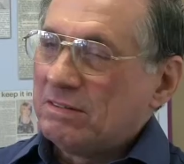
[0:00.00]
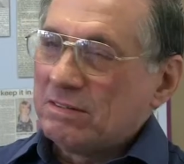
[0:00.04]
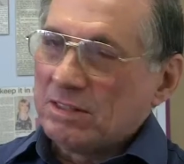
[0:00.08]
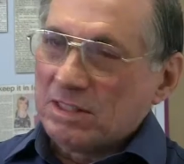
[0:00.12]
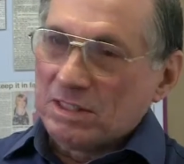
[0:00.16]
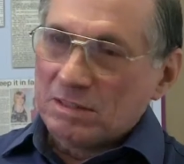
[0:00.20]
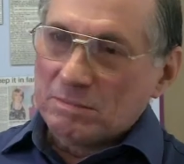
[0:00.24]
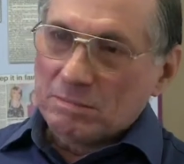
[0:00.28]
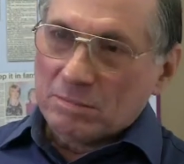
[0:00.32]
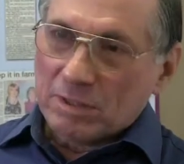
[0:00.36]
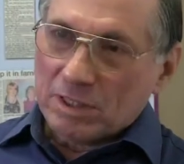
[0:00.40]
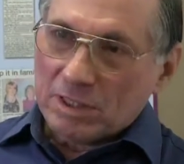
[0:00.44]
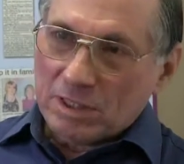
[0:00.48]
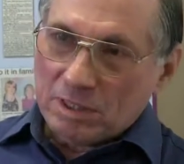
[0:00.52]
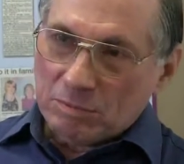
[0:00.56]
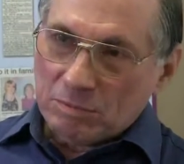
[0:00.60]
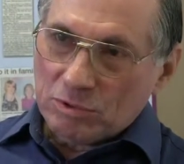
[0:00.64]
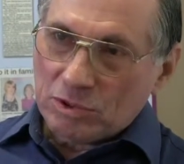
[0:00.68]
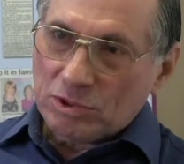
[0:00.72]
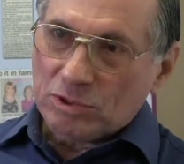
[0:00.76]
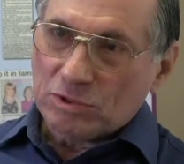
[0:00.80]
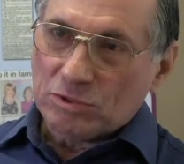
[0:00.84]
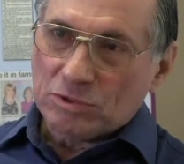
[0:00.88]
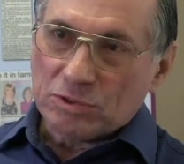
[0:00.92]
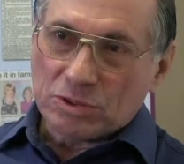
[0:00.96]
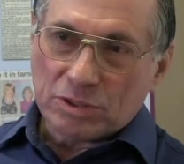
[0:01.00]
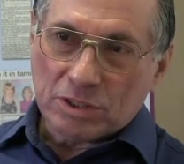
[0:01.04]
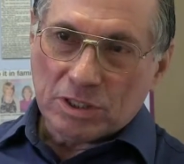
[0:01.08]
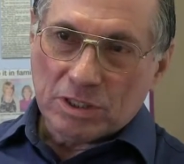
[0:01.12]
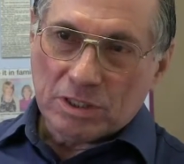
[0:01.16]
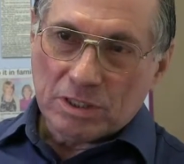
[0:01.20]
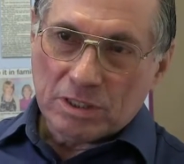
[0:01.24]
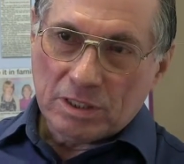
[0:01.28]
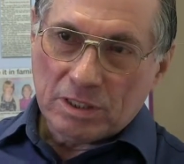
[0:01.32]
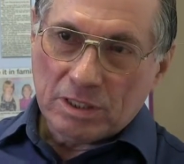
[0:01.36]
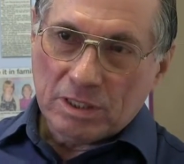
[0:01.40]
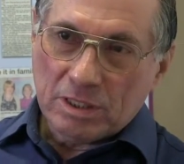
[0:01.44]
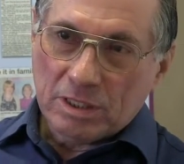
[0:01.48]
Right, my name is George
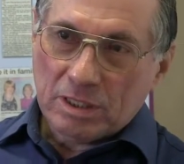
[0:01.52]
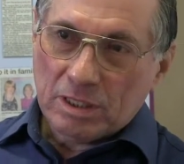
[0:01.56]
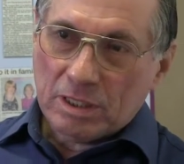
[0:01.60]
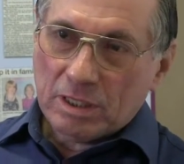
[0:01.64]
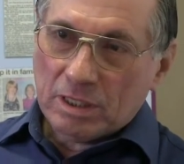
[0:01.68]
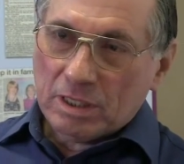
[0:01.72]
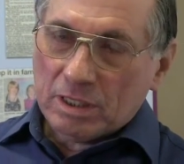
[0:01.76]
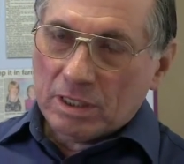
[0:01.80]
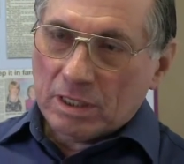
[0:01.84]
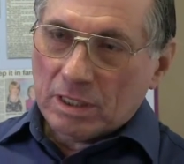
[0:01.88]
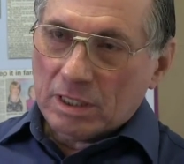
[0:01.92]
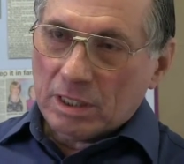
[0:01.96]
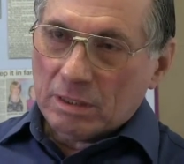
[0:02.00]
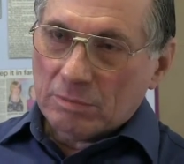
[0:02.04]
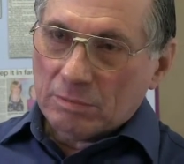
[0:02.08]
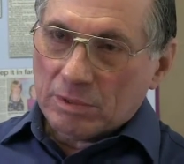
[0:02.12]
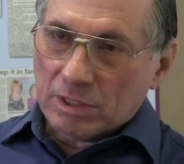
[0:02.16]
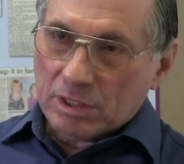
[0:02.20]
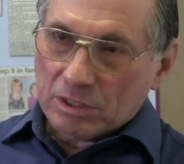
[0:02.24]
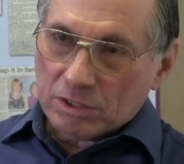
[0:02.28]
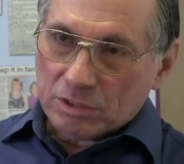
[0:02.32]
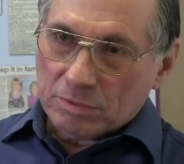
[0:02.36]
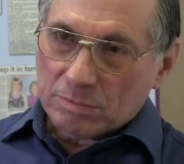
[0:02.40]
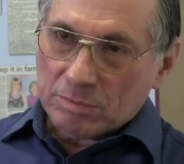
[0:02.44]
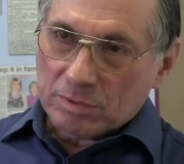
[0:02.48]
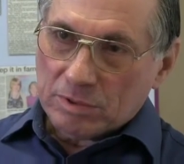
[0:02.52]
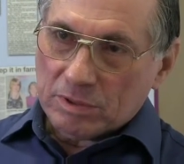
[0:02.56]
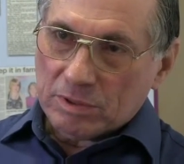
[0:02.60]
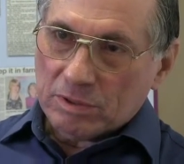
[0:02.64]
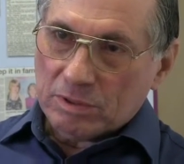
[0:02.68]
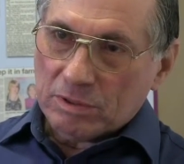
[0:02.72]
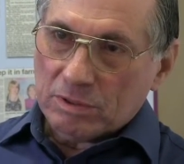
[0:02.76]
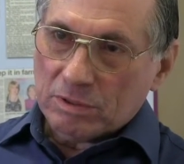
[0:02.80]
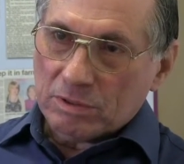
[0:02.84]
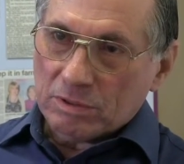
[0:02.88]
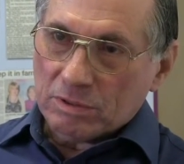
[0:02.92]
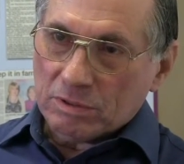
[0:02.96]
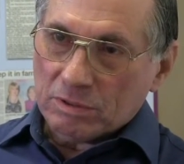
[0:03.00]
Kinnan. I'm the
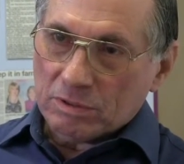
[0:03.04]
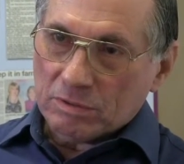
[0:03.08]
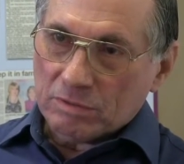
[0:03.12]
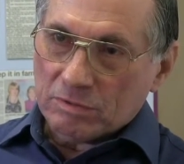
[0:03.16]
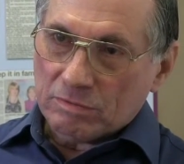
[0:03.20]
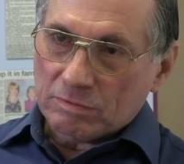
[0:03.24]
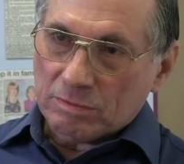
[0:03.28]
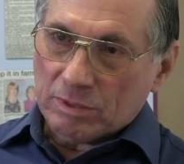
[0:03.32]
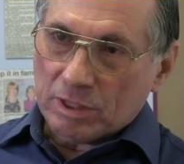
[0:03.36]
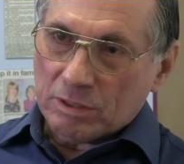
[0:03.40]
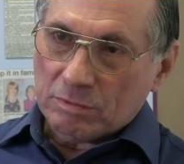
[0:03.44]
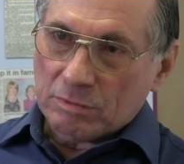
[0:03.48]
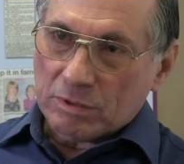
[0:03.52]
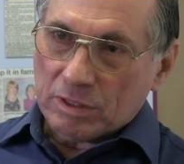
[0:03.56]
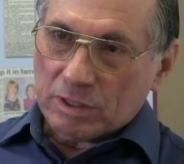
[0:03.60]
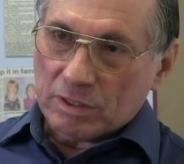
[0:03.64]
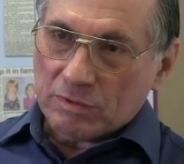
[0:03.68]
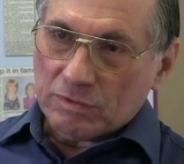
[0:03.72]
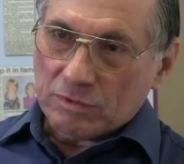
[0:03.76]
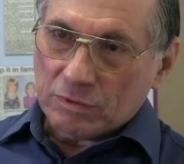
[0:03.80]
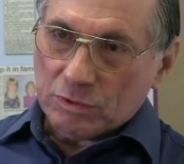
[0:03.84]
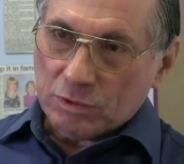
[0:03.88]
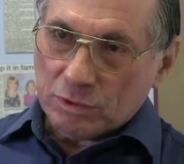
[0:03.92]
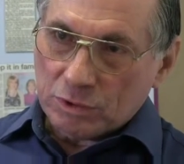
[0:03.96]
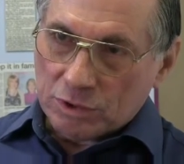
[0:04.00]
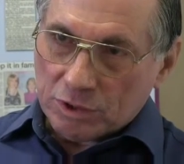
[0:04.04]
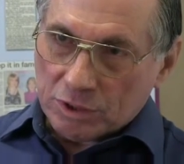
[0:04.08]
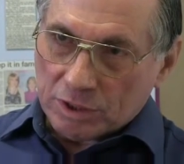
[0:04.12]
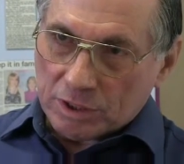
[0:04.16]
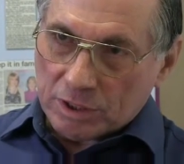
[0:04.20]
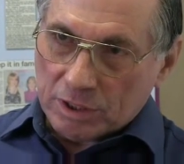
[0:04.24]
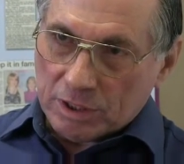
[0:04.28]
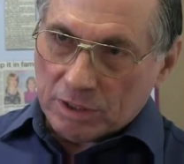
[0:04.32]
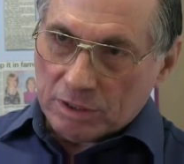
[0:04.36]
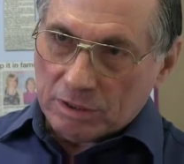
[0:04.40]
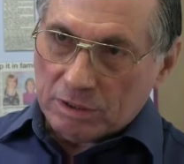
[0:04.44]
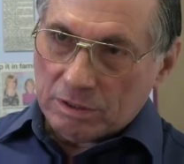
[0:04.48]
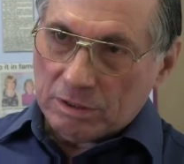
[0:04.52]
husband of my wife Usha
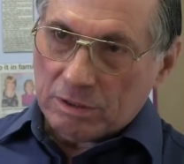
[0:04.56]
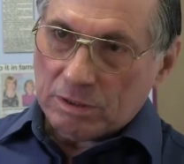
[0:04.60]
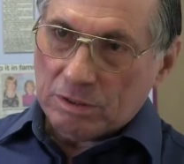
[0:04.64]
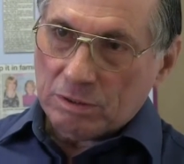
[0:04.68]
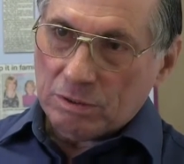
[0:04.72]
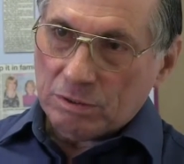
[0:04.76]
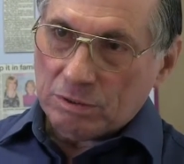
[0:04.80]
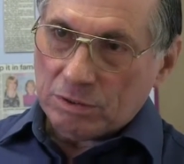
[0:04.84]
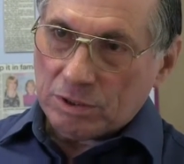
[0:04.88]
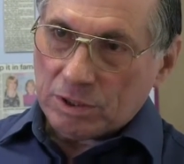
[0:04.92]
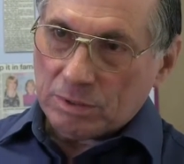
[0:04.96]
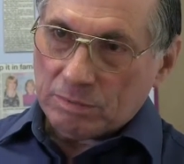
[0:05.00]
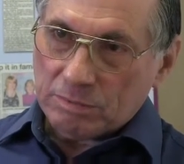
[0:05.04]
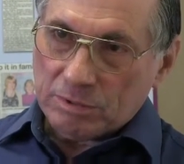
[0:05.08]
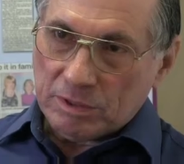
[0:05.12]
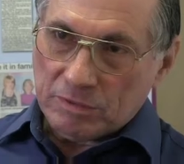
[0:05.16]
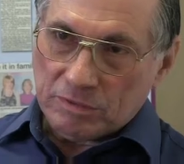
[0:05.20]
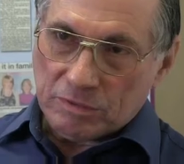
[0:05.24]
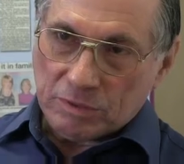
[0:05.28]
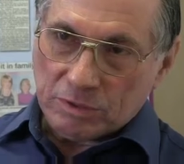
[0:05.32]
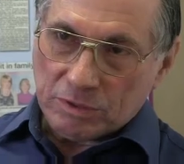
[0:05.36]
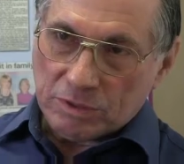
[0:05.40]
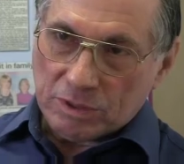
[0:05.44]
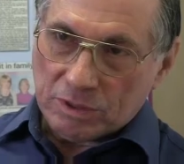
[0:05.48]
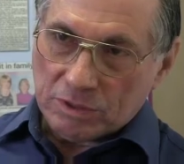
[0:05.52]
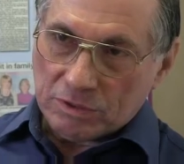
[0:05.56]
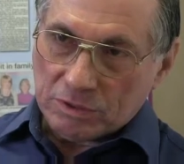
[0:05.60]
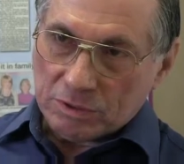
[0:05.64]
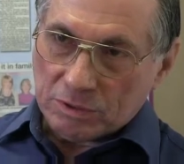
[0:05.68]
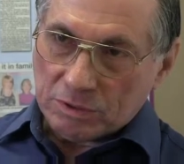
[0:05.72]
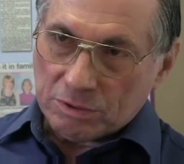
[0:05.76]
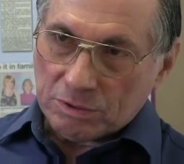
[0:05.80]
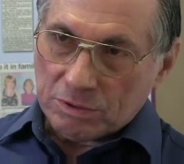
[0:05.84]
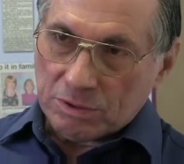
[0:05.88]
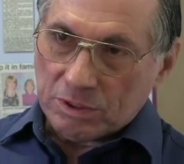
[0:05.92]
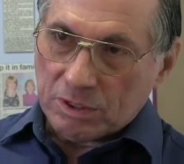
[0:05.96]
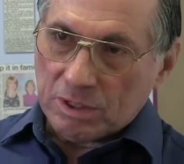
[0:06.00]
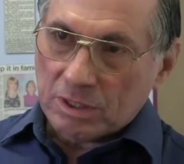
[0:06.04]
Kinnan, who's 74 years
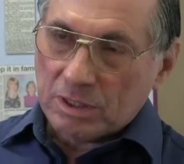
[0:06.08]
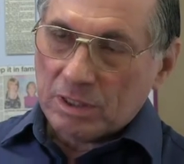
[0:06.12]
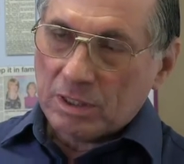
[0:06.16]
old,